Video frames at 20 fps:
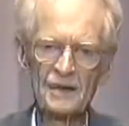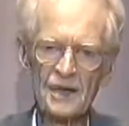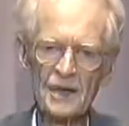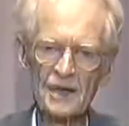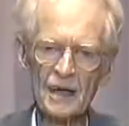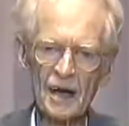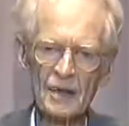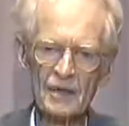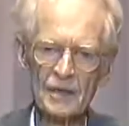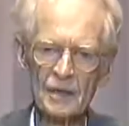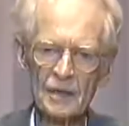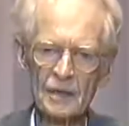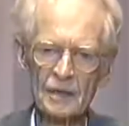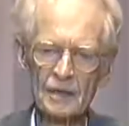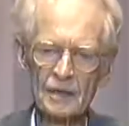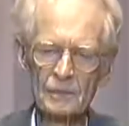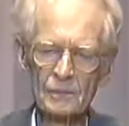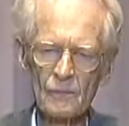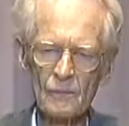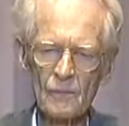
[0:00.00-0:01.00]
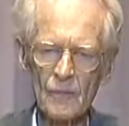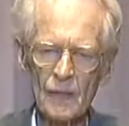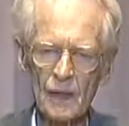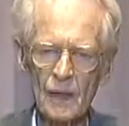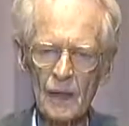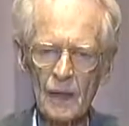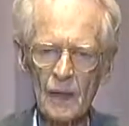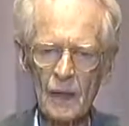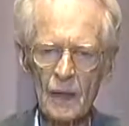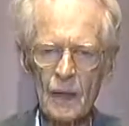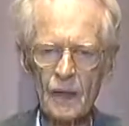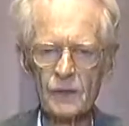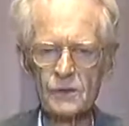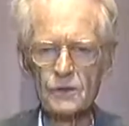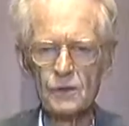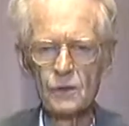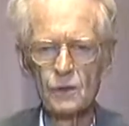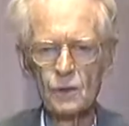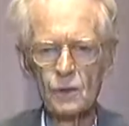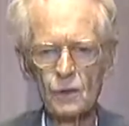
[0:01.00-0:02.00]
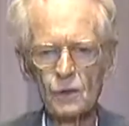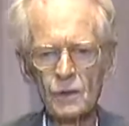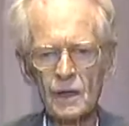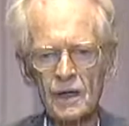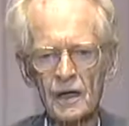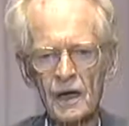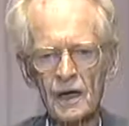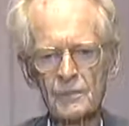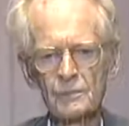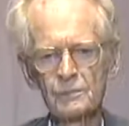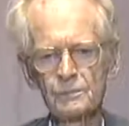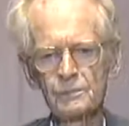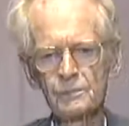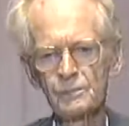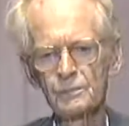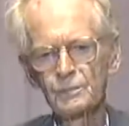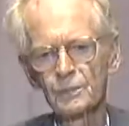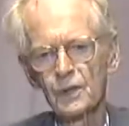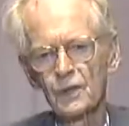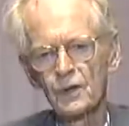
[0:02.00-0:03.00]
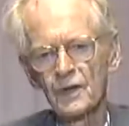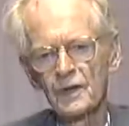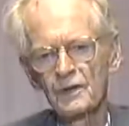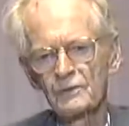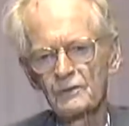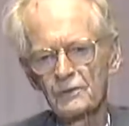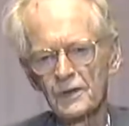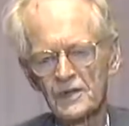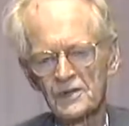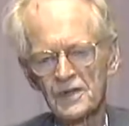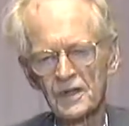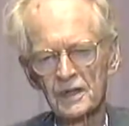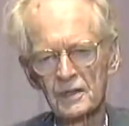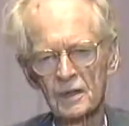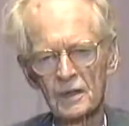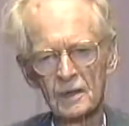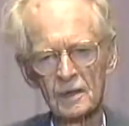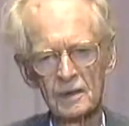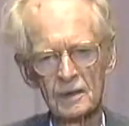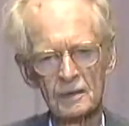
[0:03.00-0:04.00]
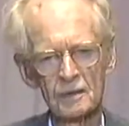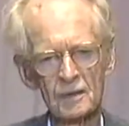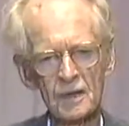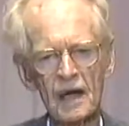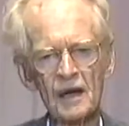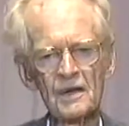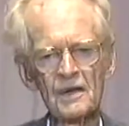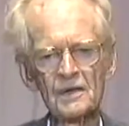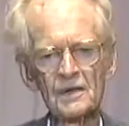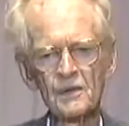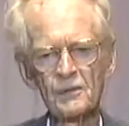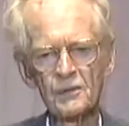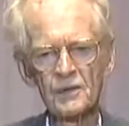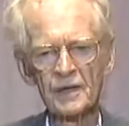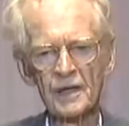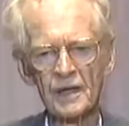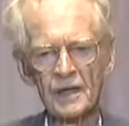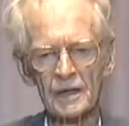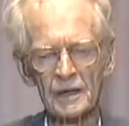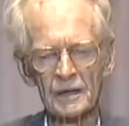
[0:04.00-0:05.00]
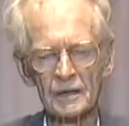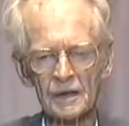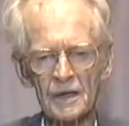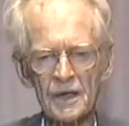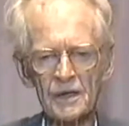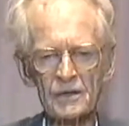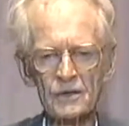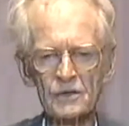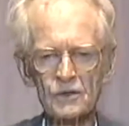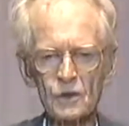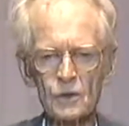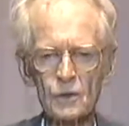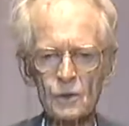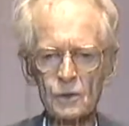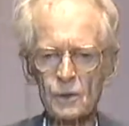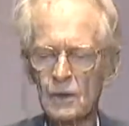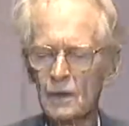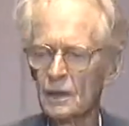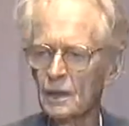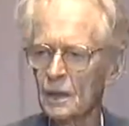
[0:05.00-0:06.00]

the other, to a purely physical kind of thing, either to